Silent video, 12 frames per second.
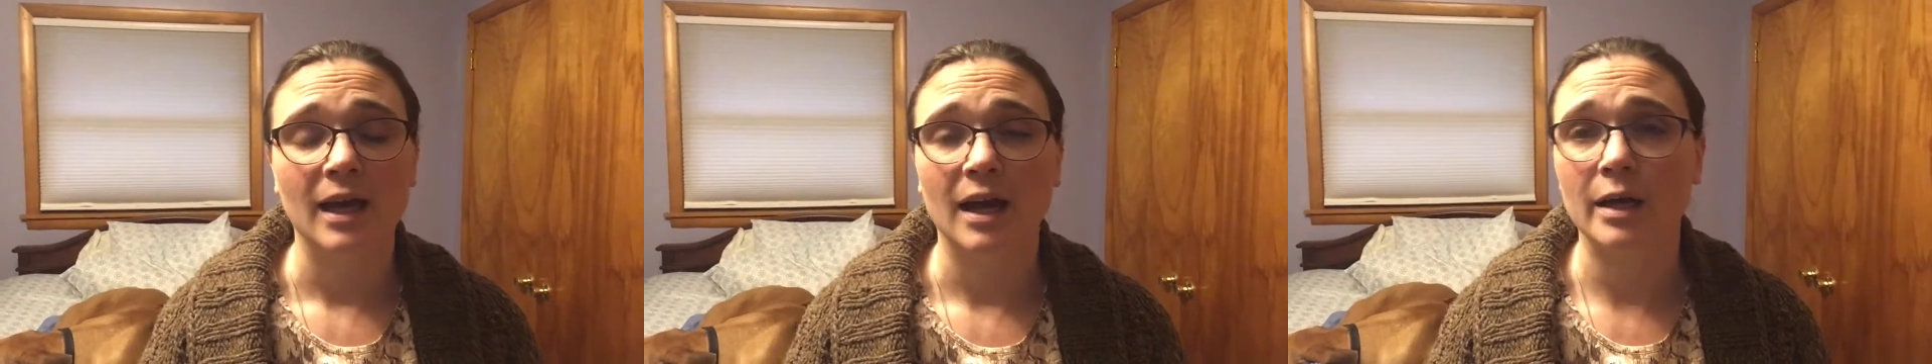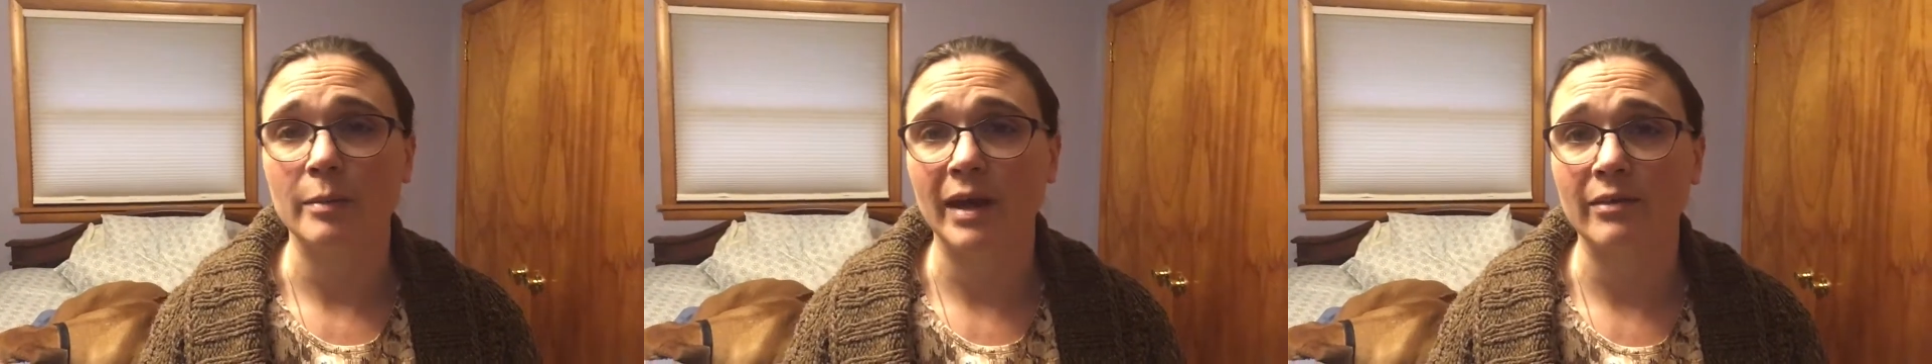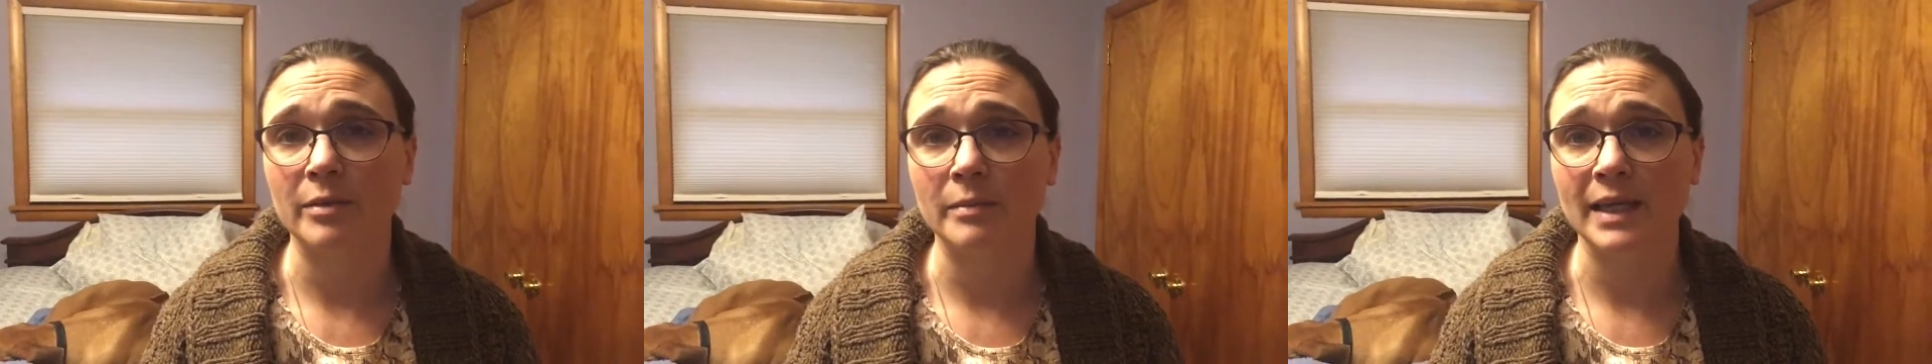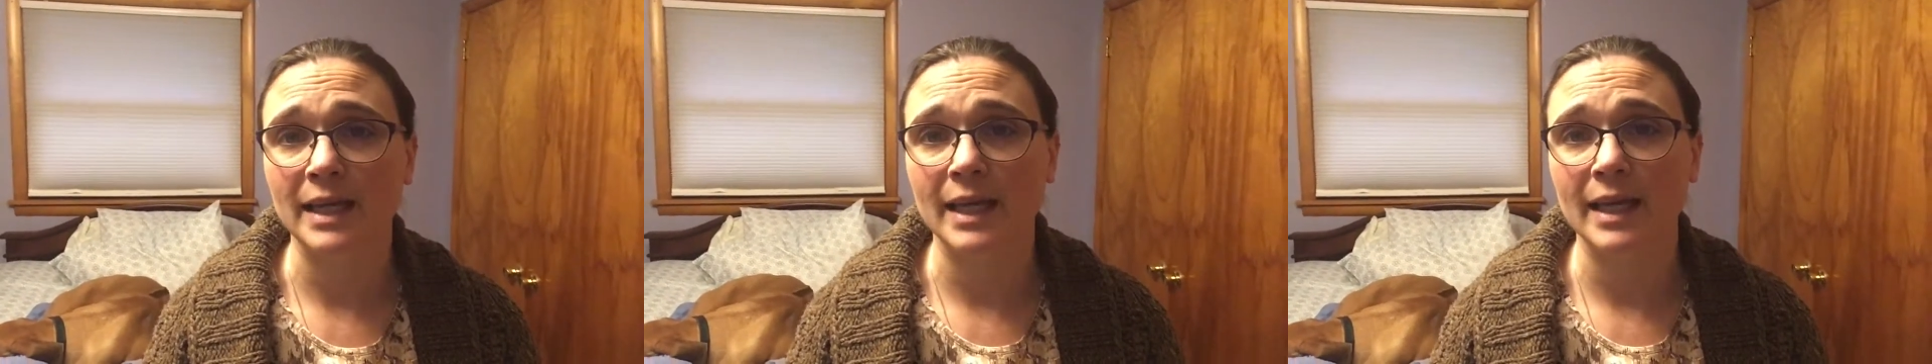I have a
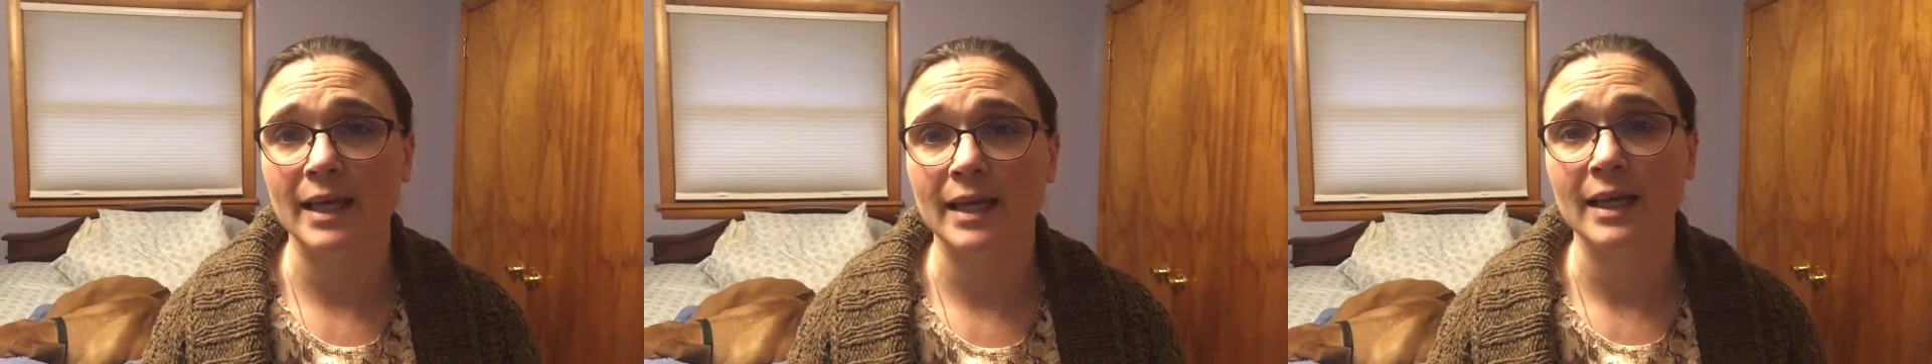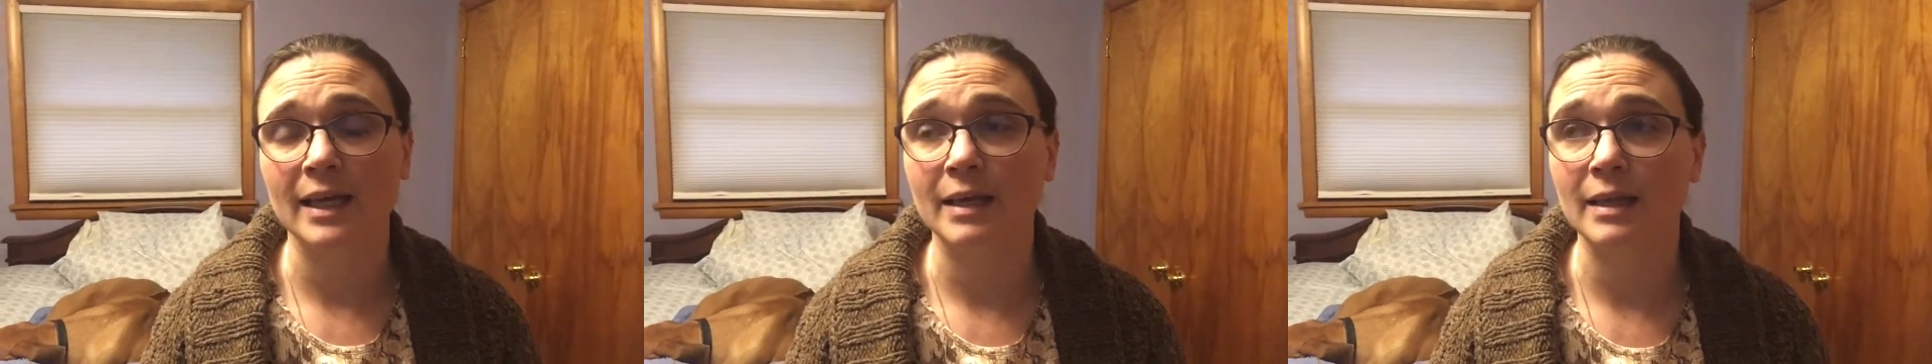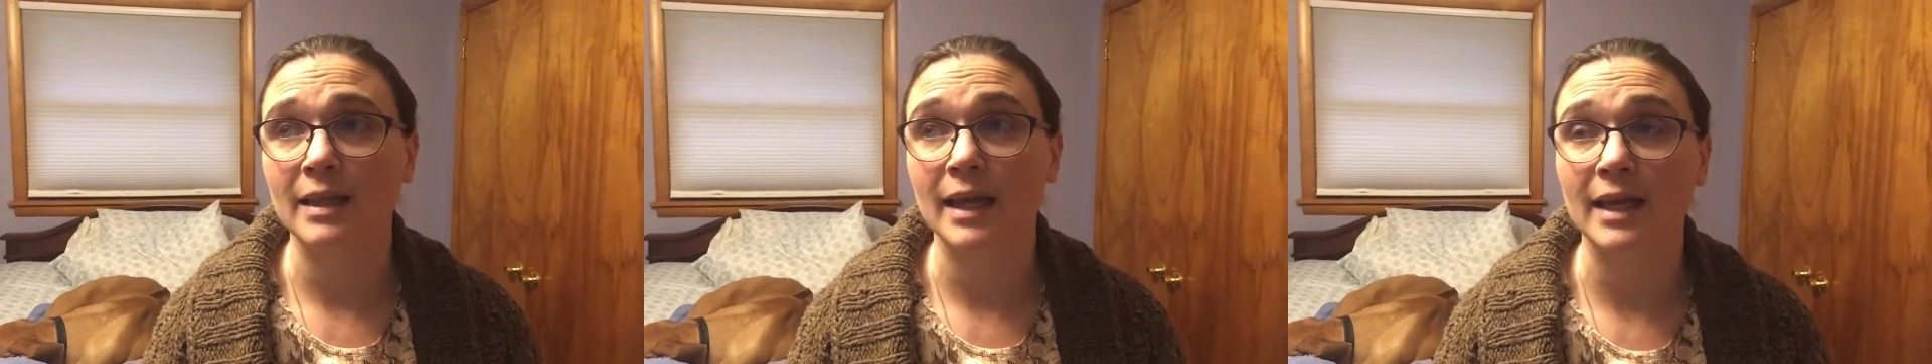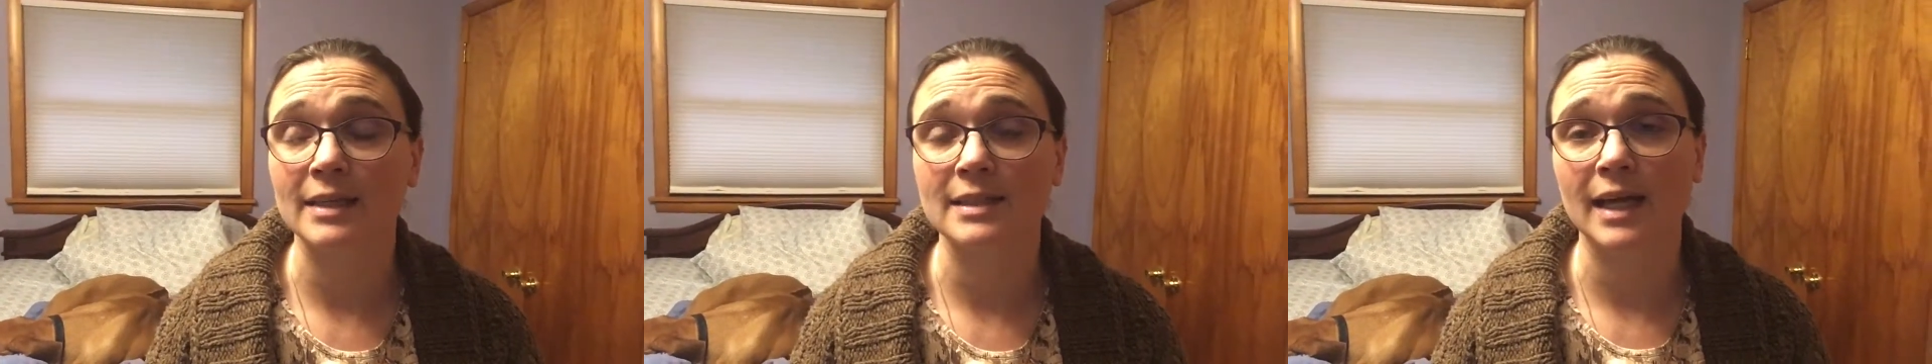meeting
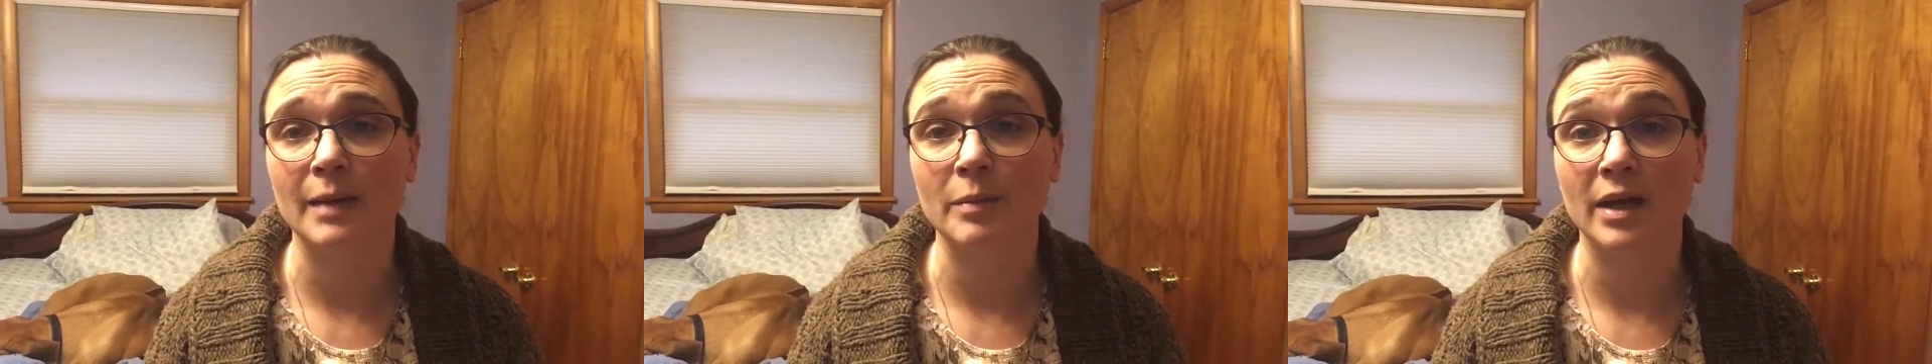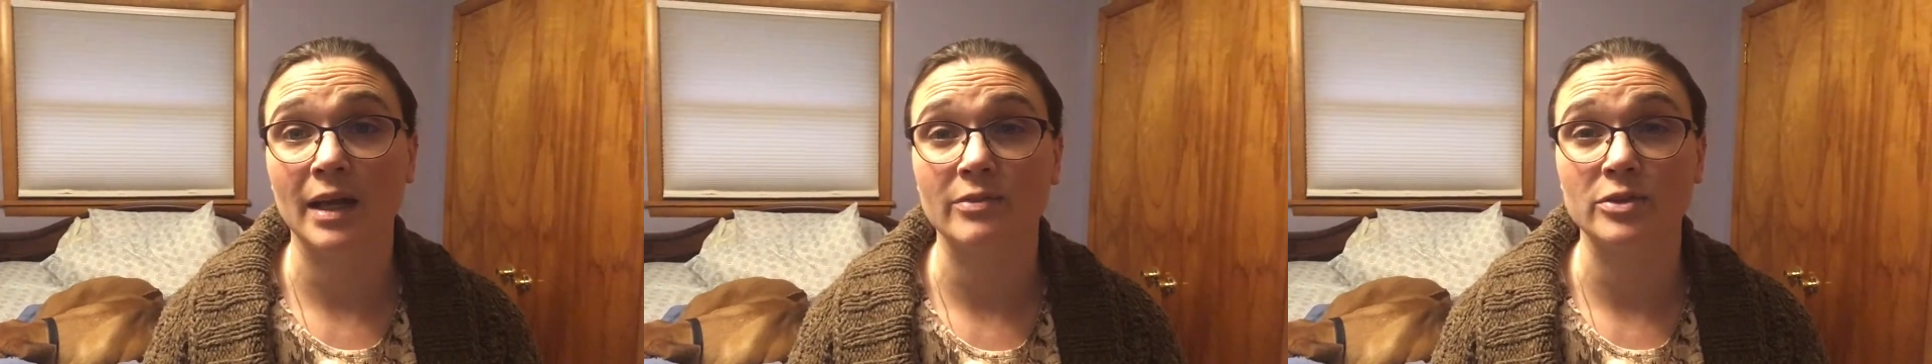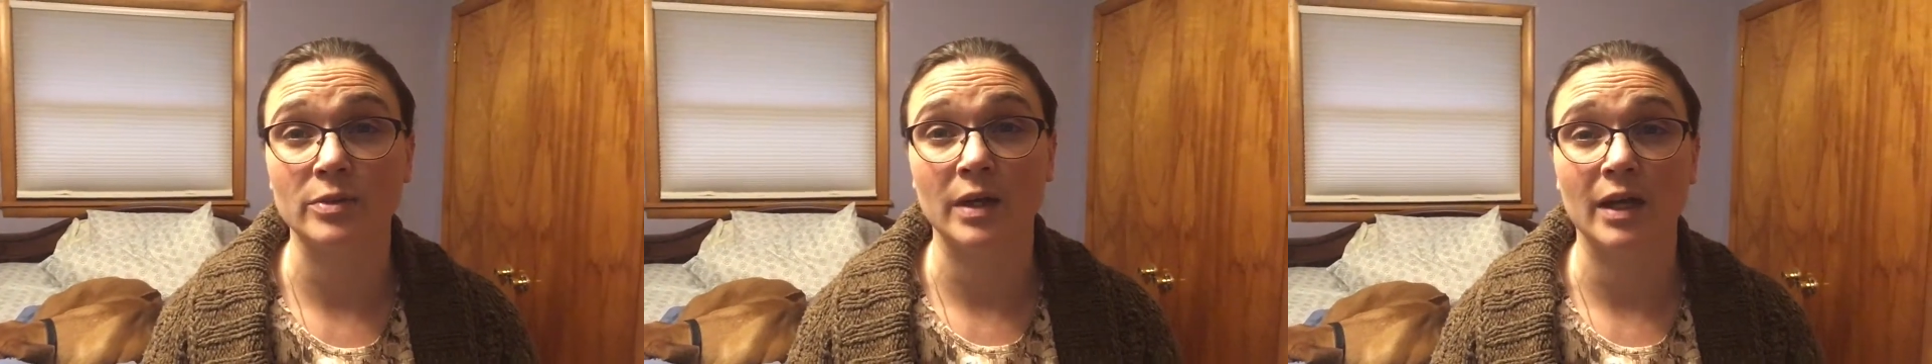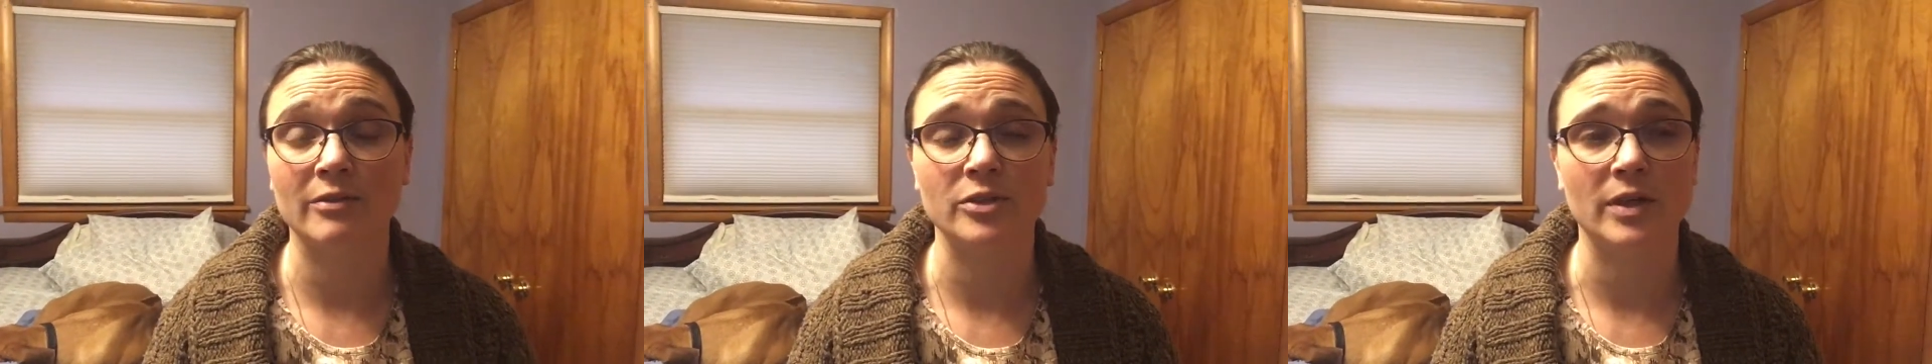that I'm gonna have to run
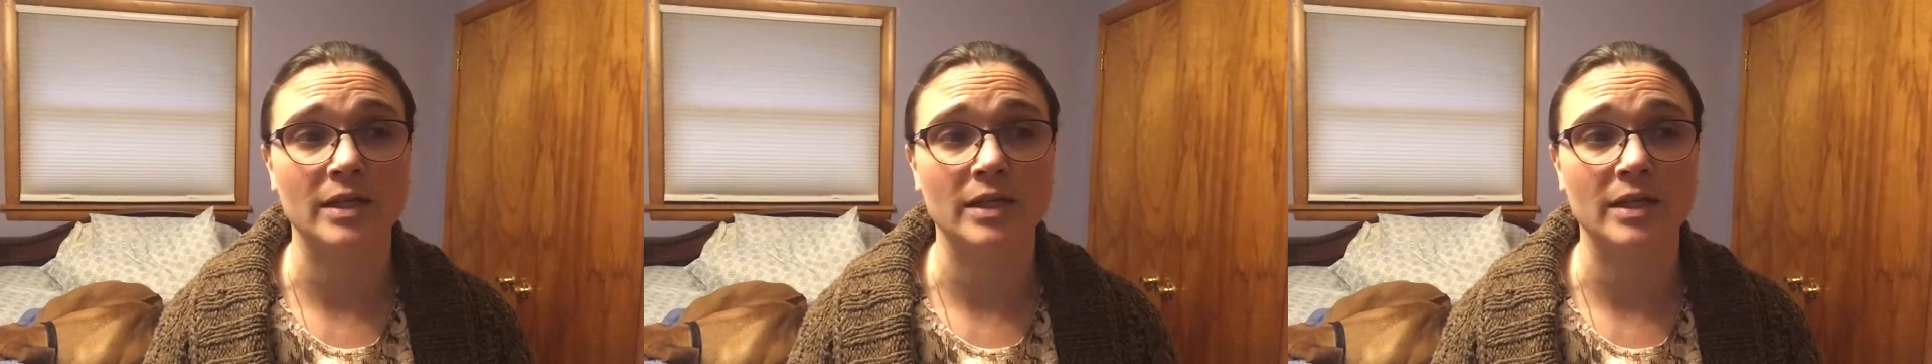off to.